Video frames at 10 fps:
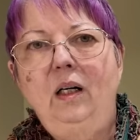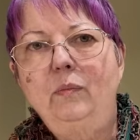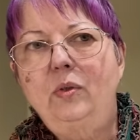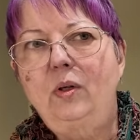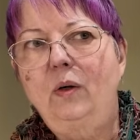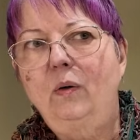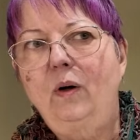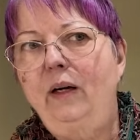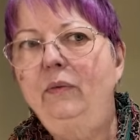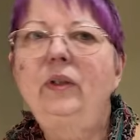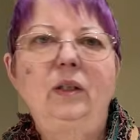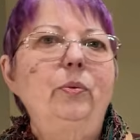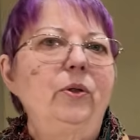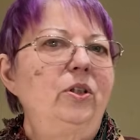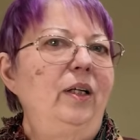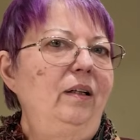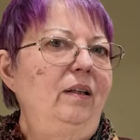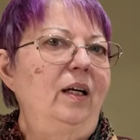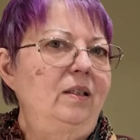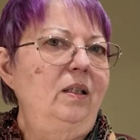So I really
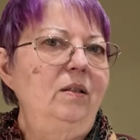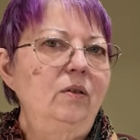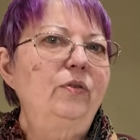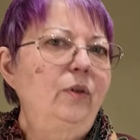appreciated that sense of